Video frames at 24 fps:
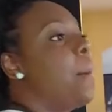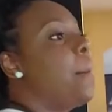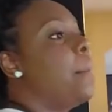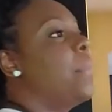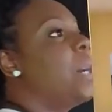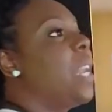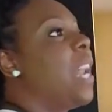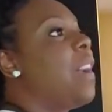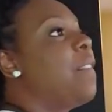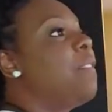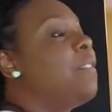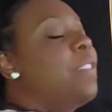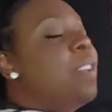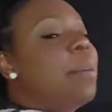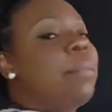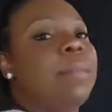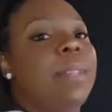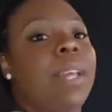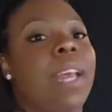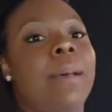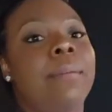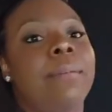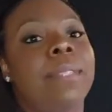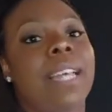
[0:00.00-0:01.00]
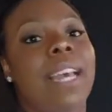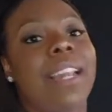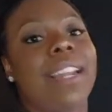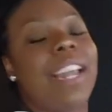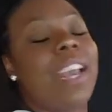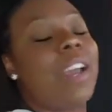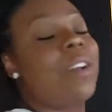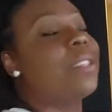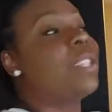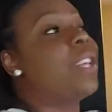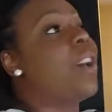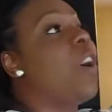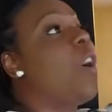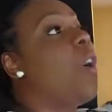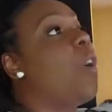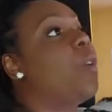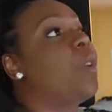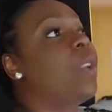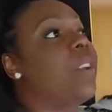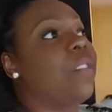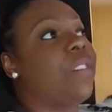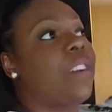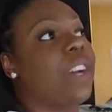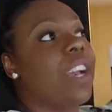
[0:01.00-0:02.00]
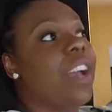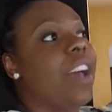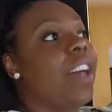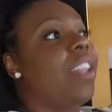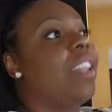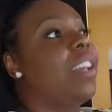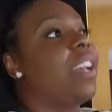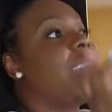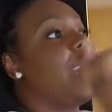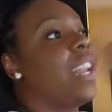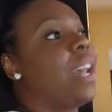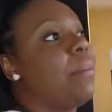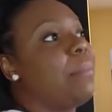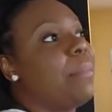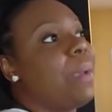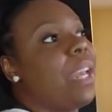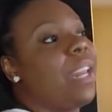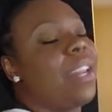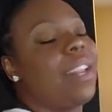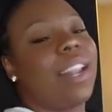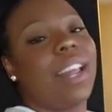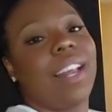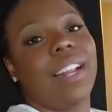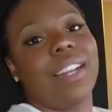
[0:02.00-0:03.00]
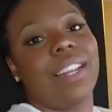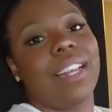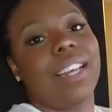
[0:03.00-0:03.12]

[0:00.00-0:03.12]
But I flipped it upside down. It's a whole different color, and I made it like